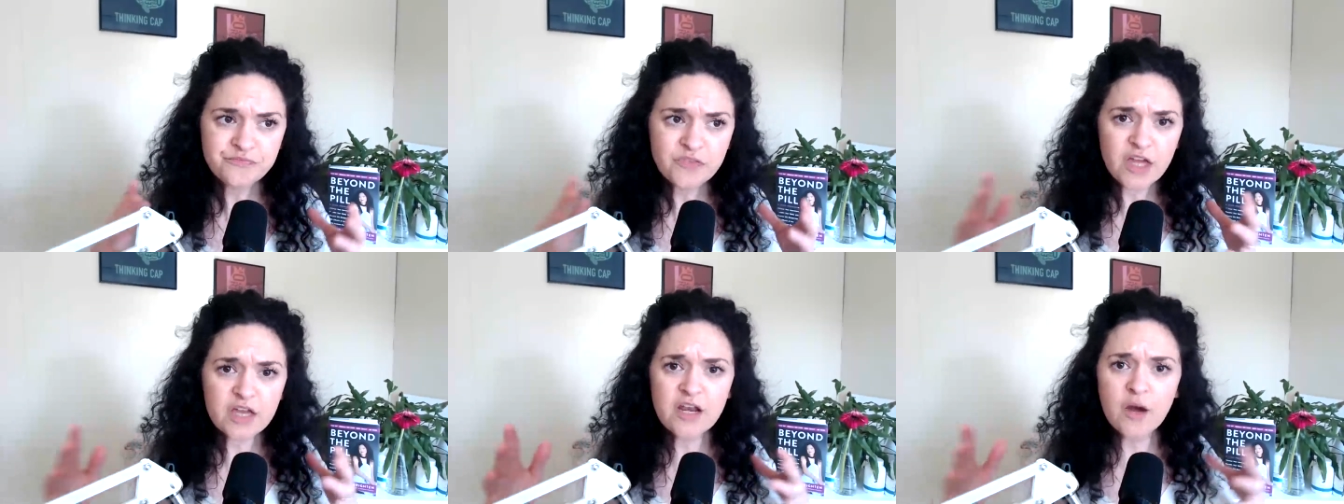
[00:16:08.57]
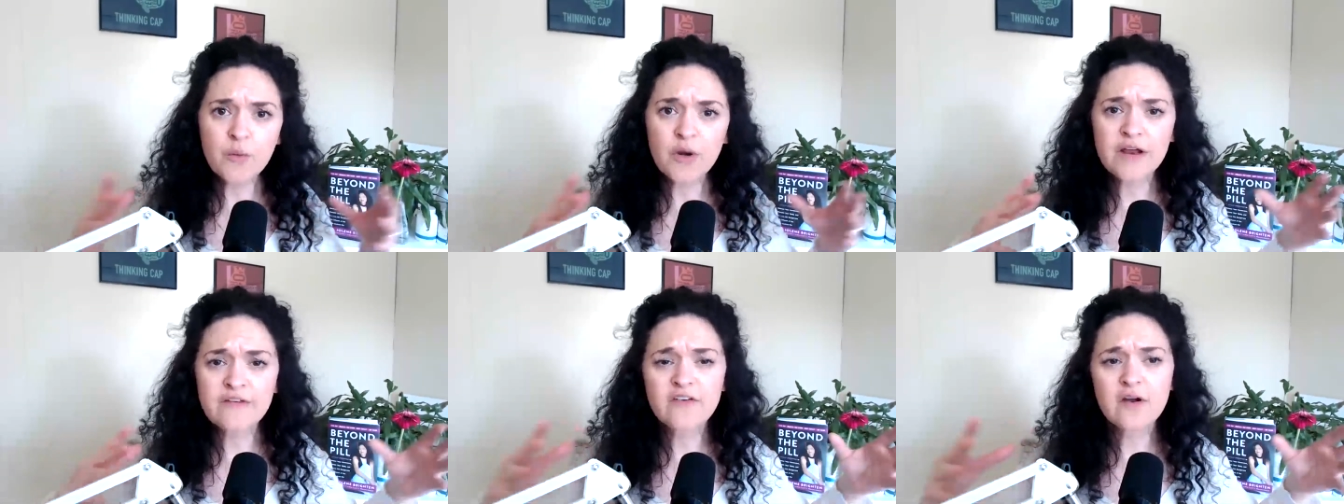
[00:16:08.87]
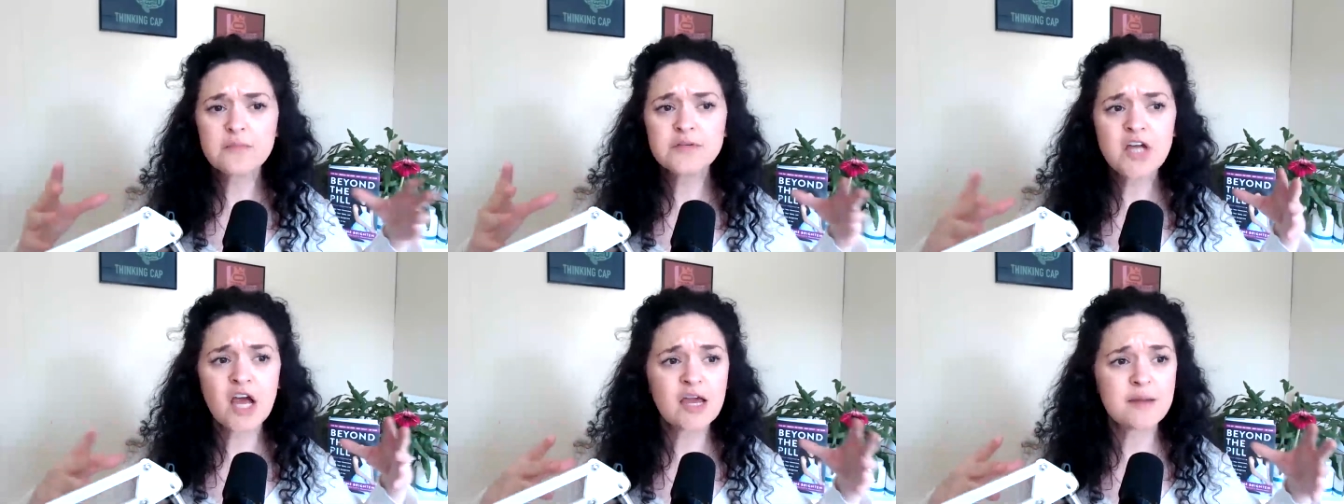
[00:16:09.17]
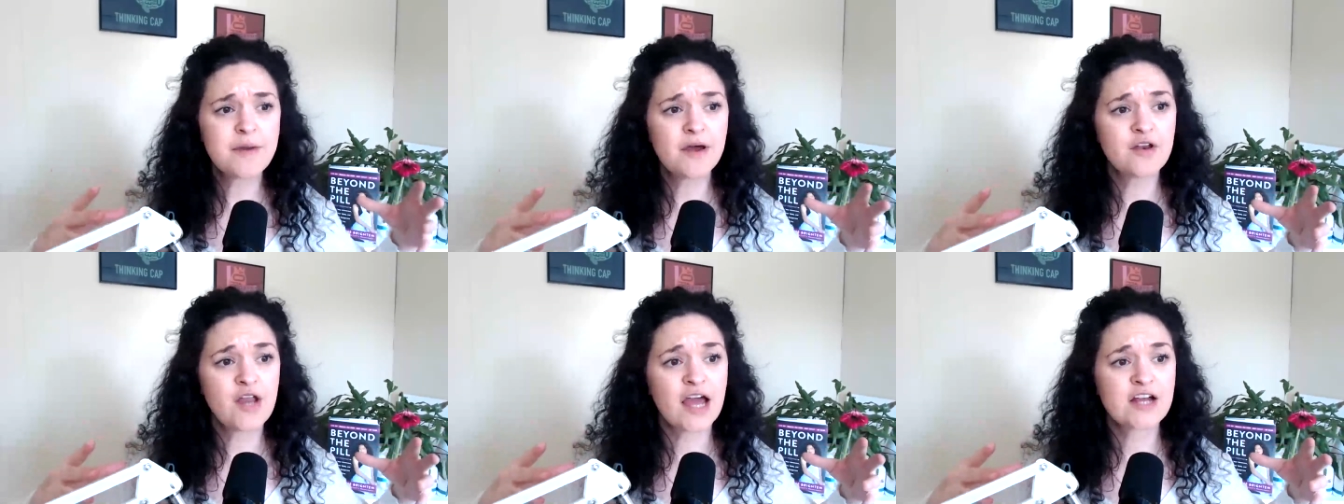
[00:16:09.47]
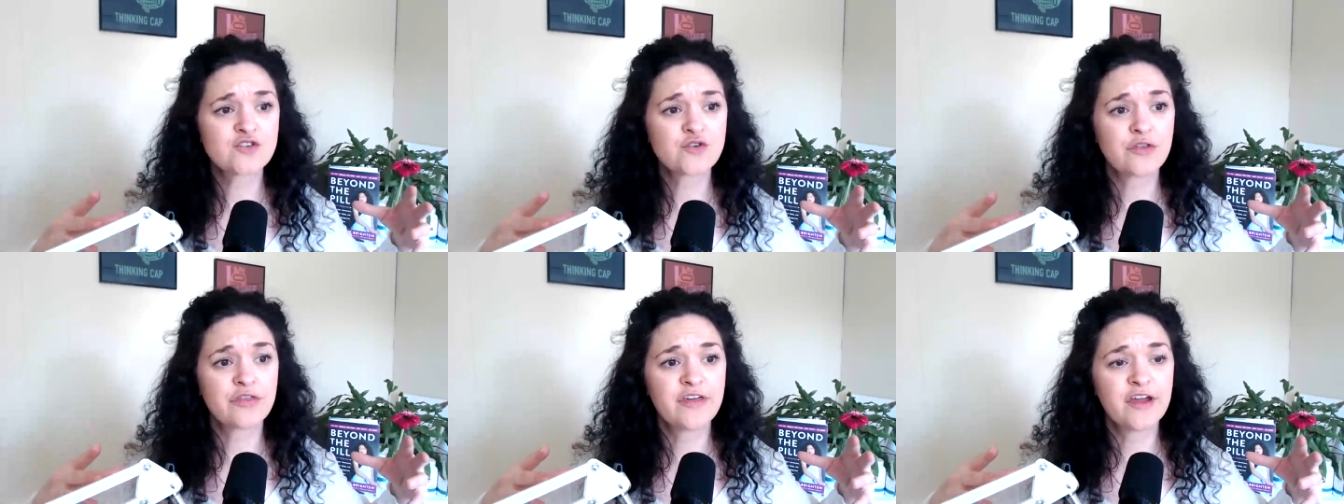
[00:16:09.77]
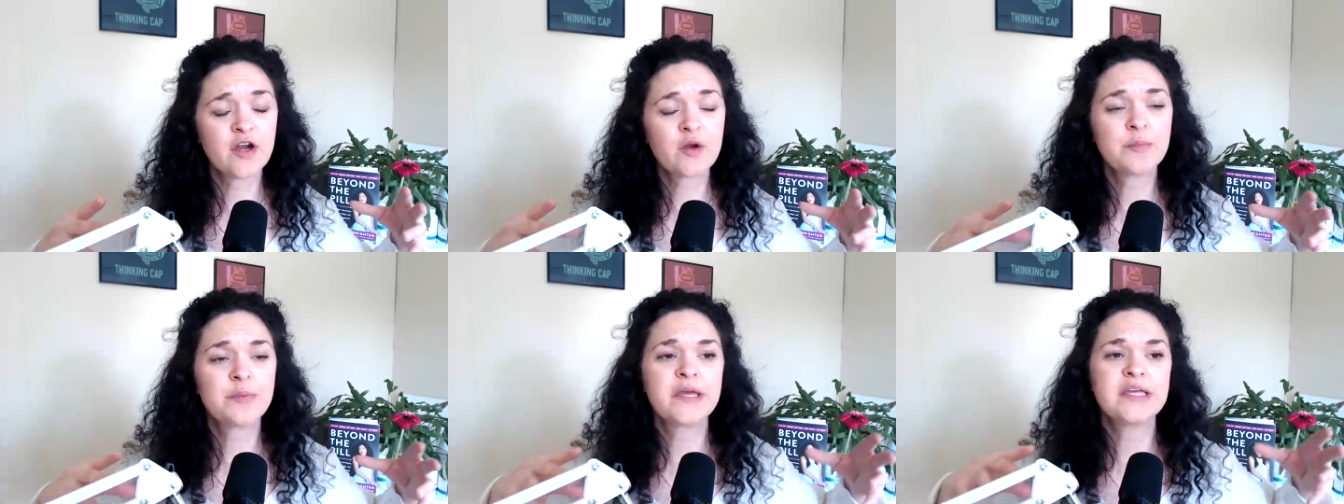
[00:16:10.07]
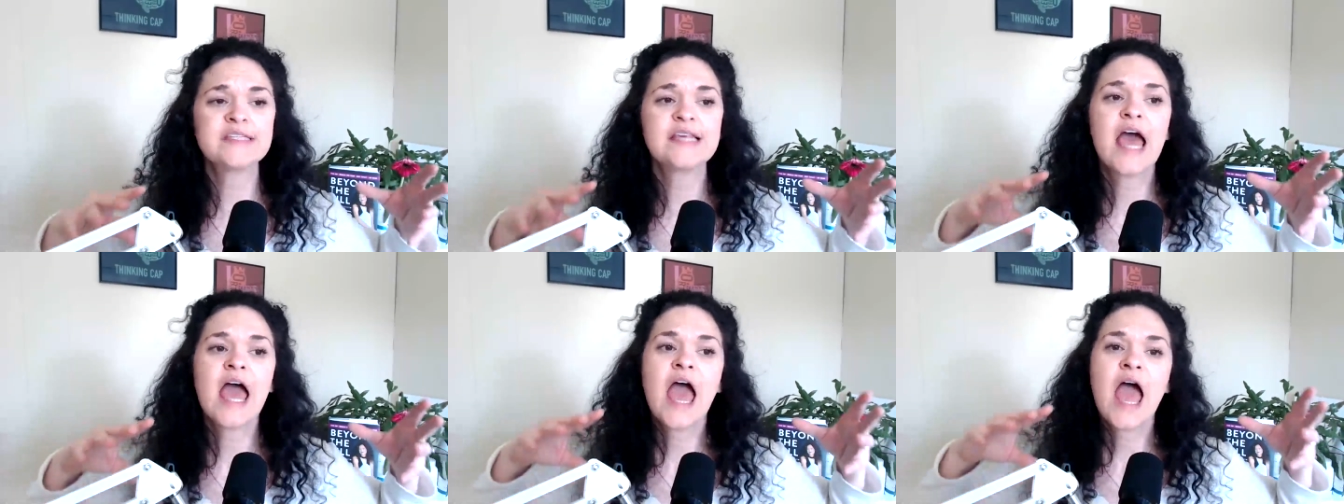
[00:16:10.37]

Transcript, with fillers: Now, whenever I'm talking about natural therapies,